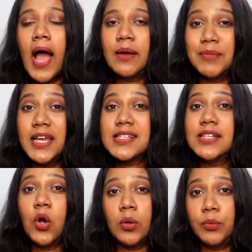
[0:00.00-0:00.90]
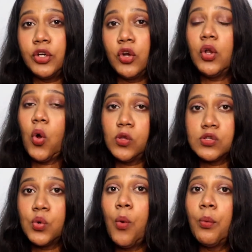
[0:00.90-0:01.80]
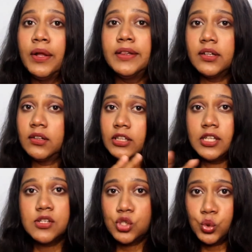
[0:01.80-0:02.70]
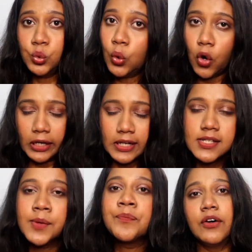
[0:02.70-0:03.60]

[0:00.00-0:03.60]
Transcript: I mix the almond oil also with these two oils.